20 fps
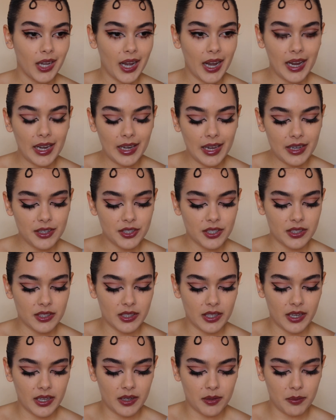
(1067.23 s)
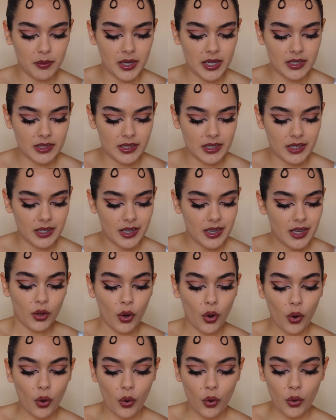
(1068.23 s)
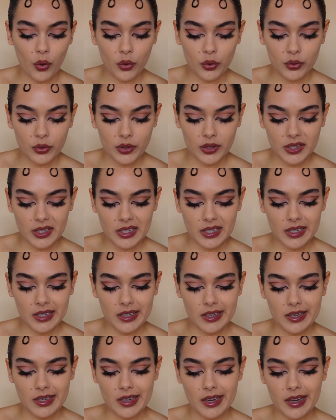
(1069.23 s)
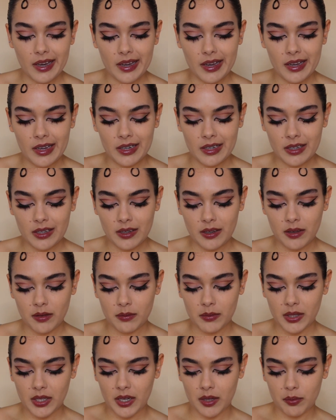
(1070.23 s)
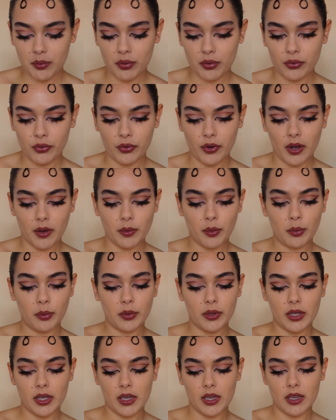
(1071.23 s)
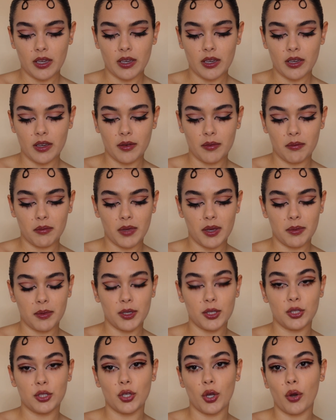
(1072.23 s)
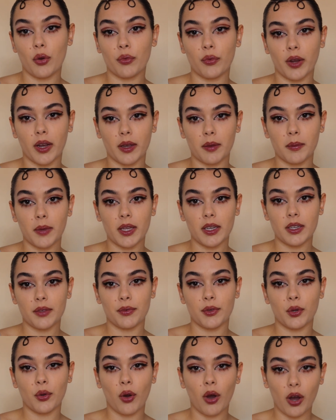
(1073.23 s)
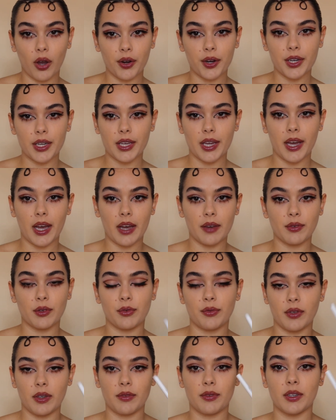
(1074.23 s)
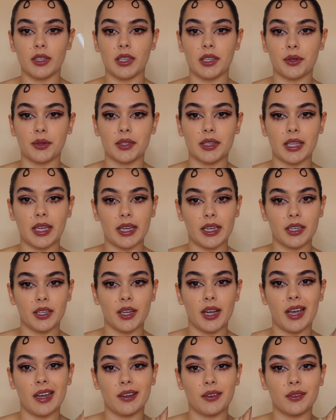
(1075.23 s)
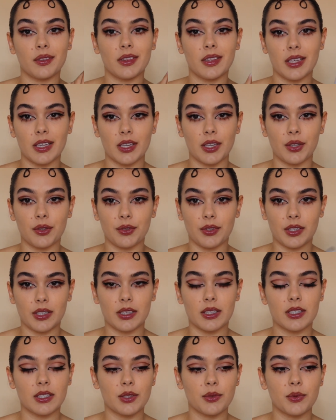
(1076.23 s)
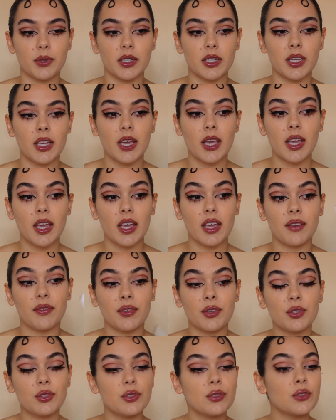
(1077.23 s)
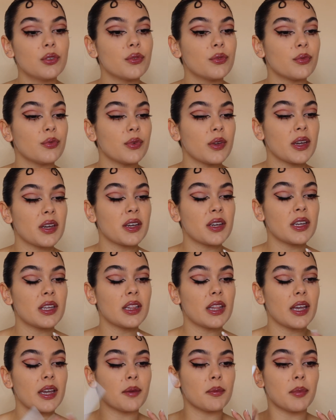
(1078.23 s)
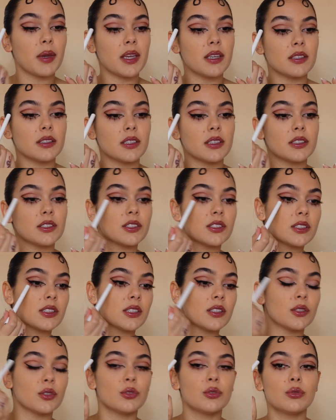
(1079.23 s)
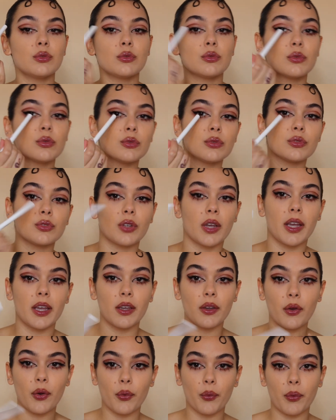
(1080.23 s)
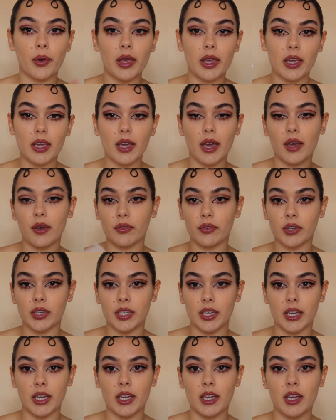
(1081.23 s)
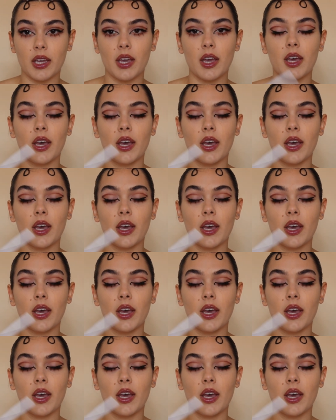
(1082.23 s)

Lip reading: Eyelashes, again, amazing. The only item that I probably maybe don't recommend, if you already have a favorite liquid liner, I don't think you need this one. If you do very like basic, just little triangle wing every day,